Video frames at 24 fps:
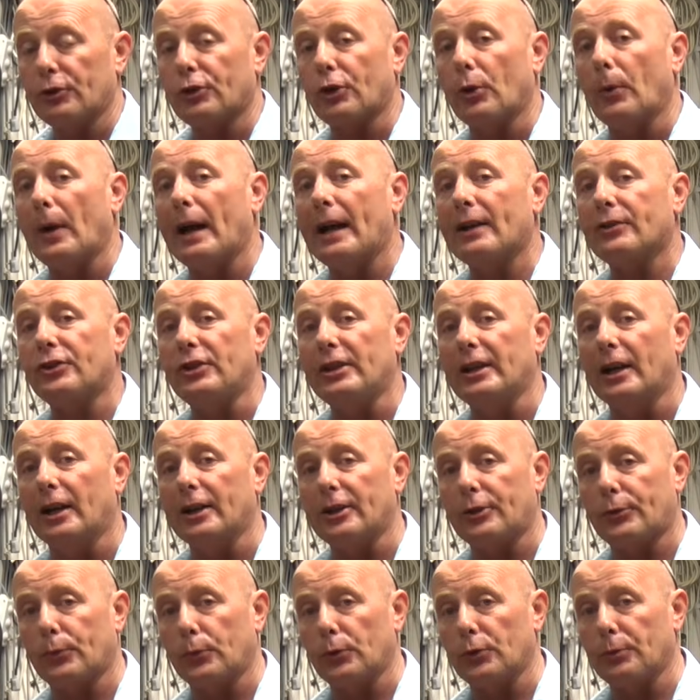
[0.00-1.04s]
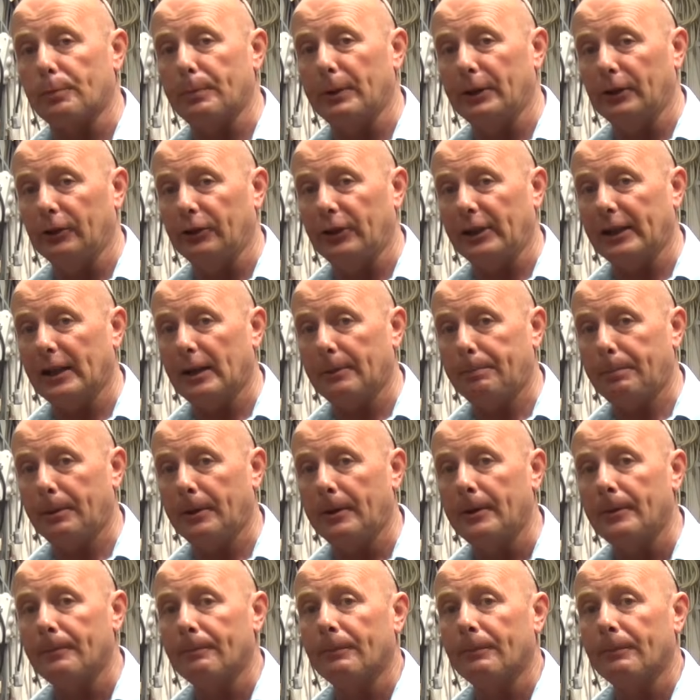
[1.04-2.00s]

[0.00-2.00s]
So as the ice was building up,